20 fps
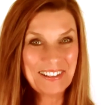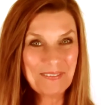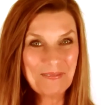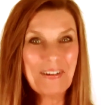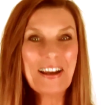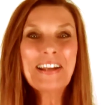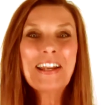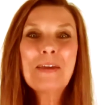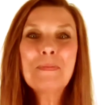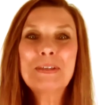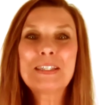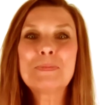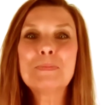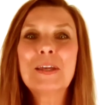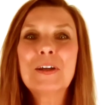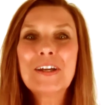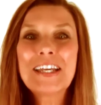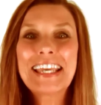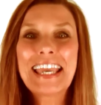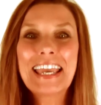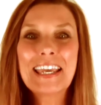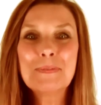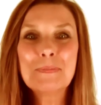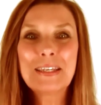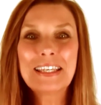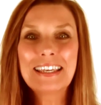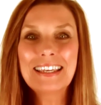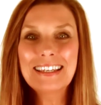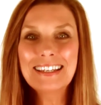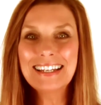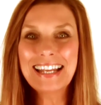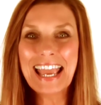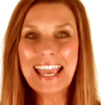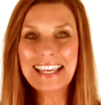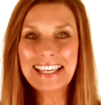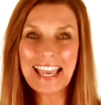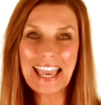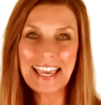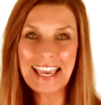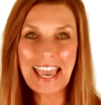My name is Mary Kate McGeehan,
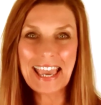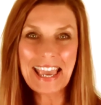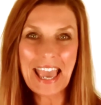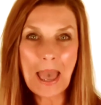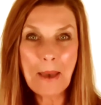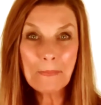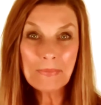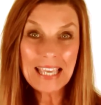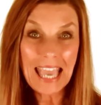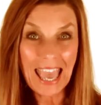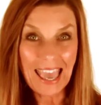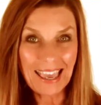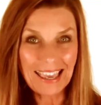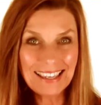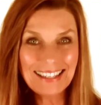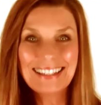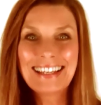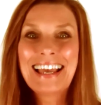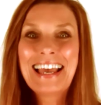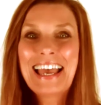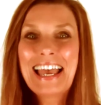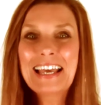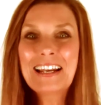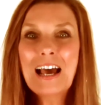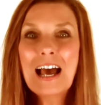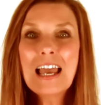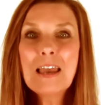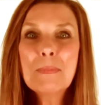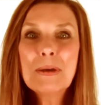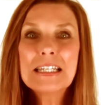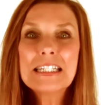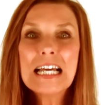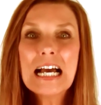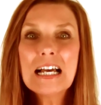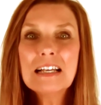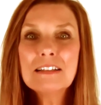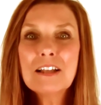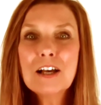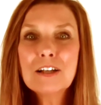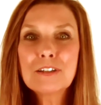aka MK, and I am a
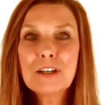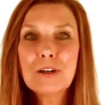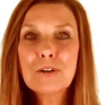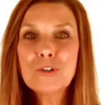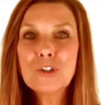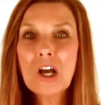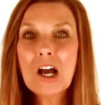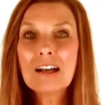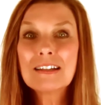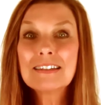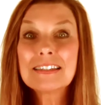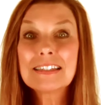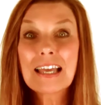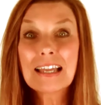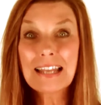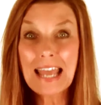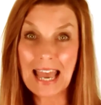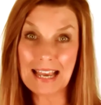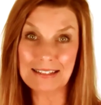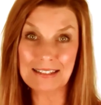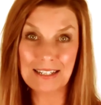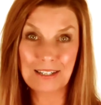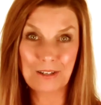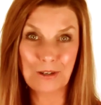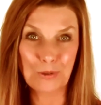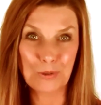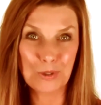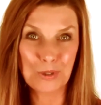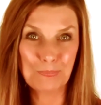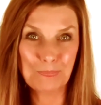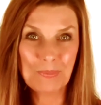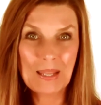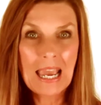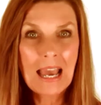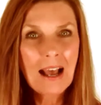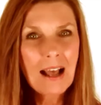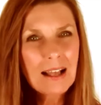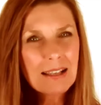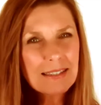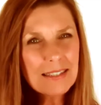dialogue coach, on-set acting coach.
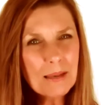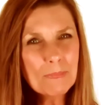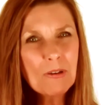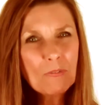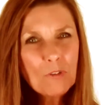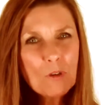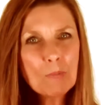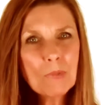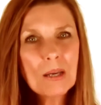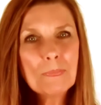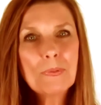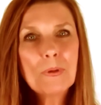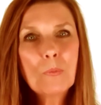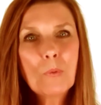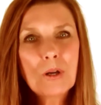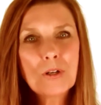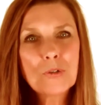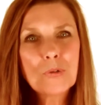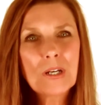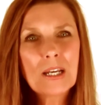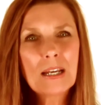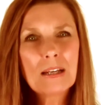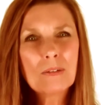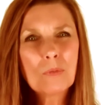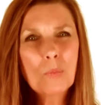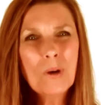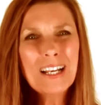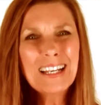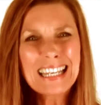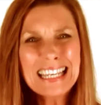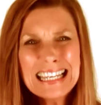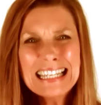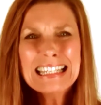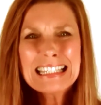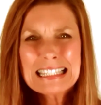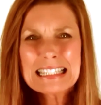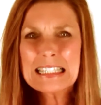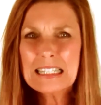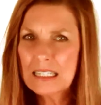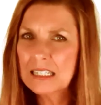Some of you might be wondering, what
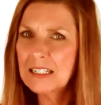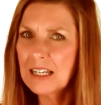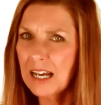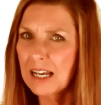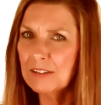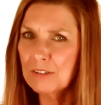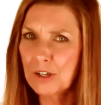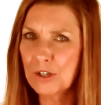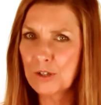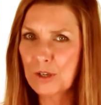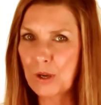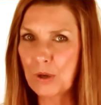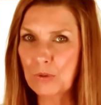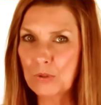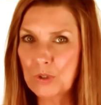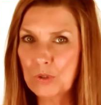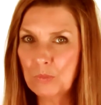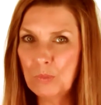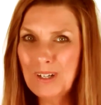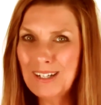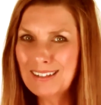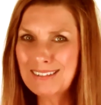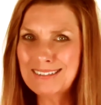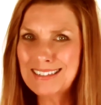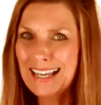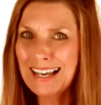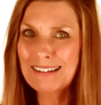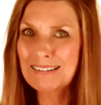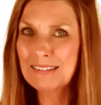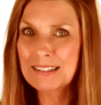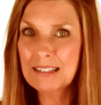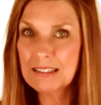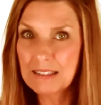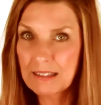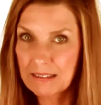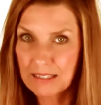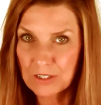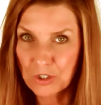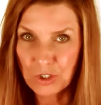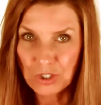is a dialogue coach? What exactly is
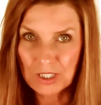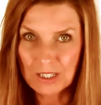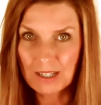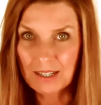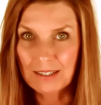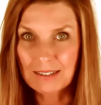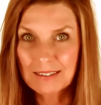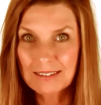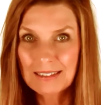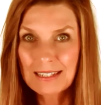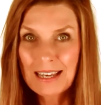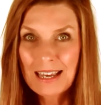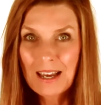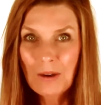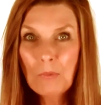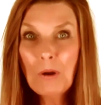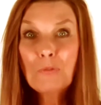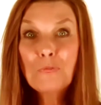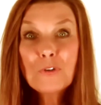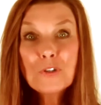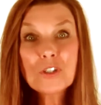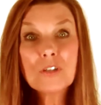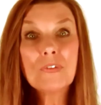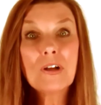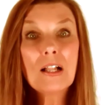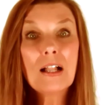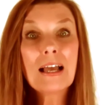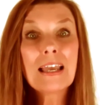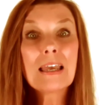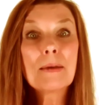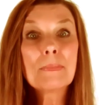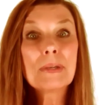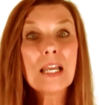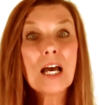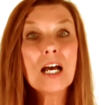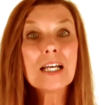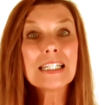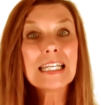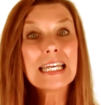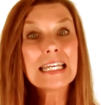it that she does? Well, first of all, I am
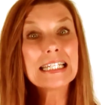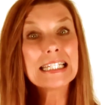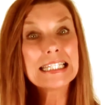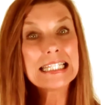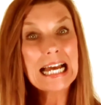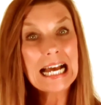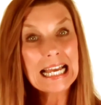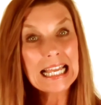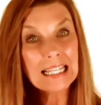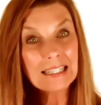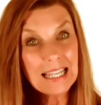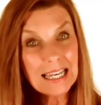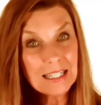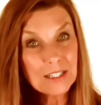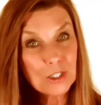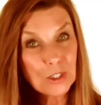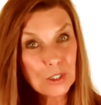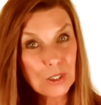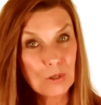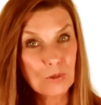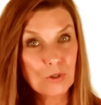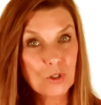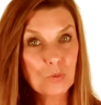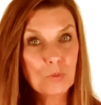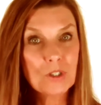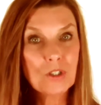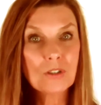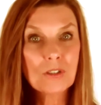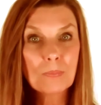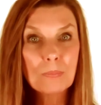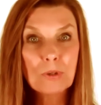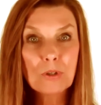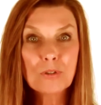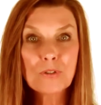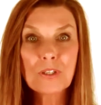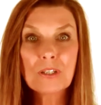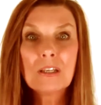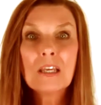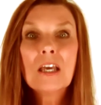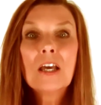not a dialect coach, which is a
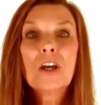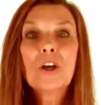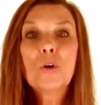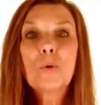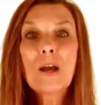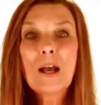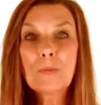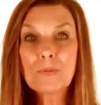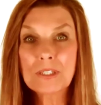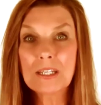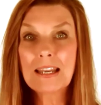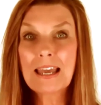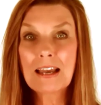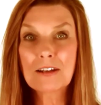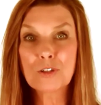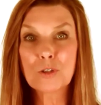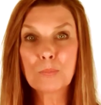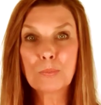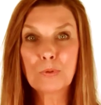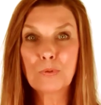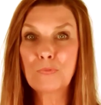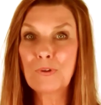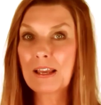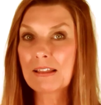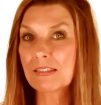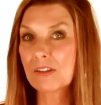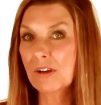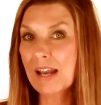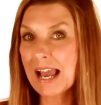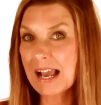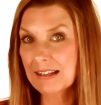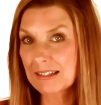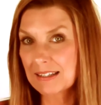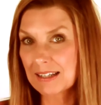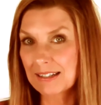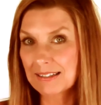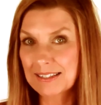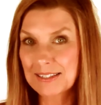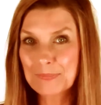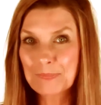person who helps an actor perfect their
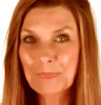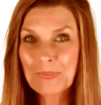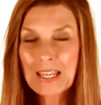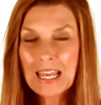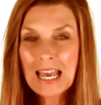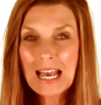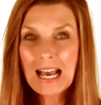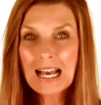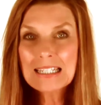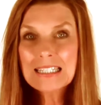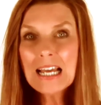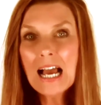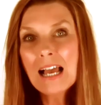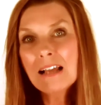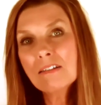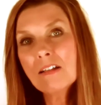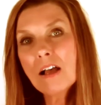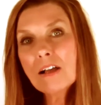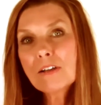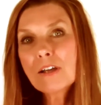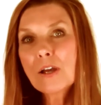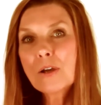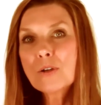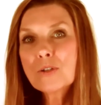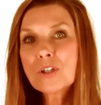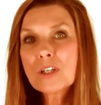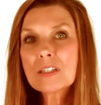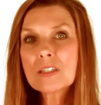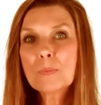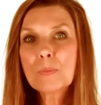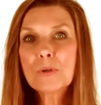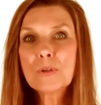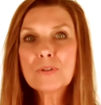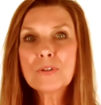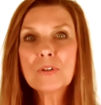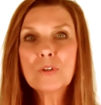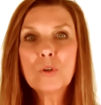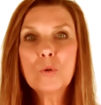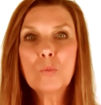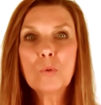accents. A dialogue coach is a
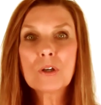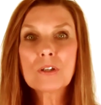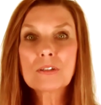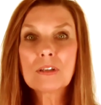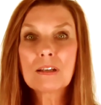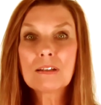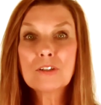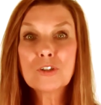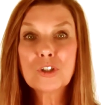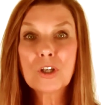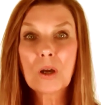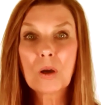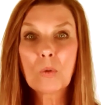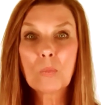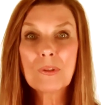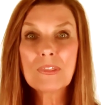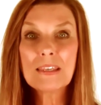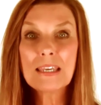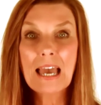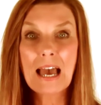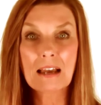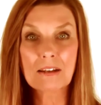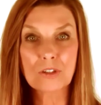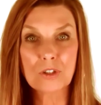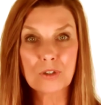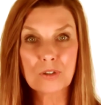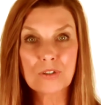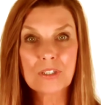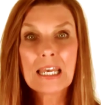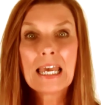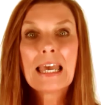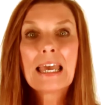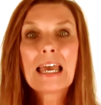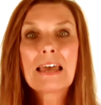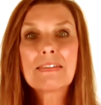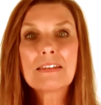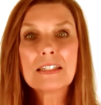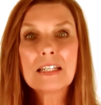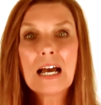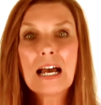person who works on a show with the actors
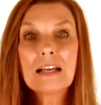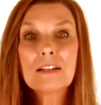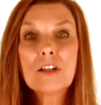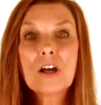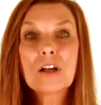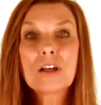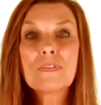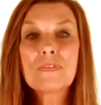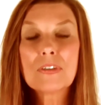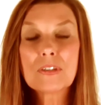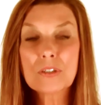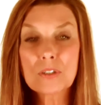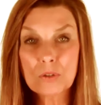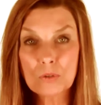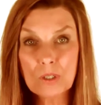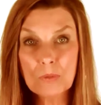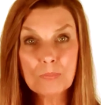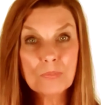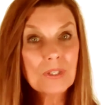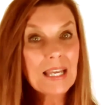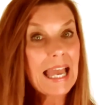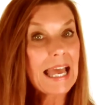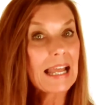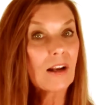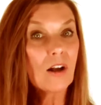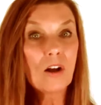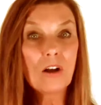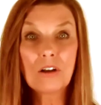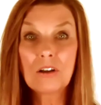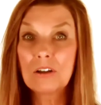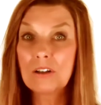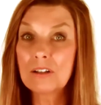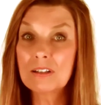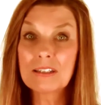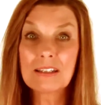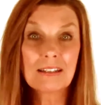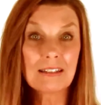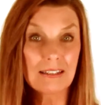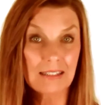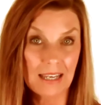and the dialogue of the script and all
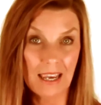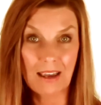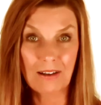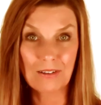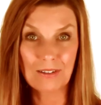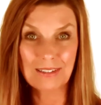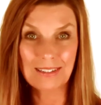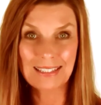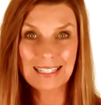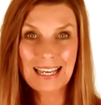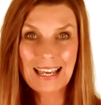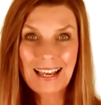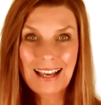it entails.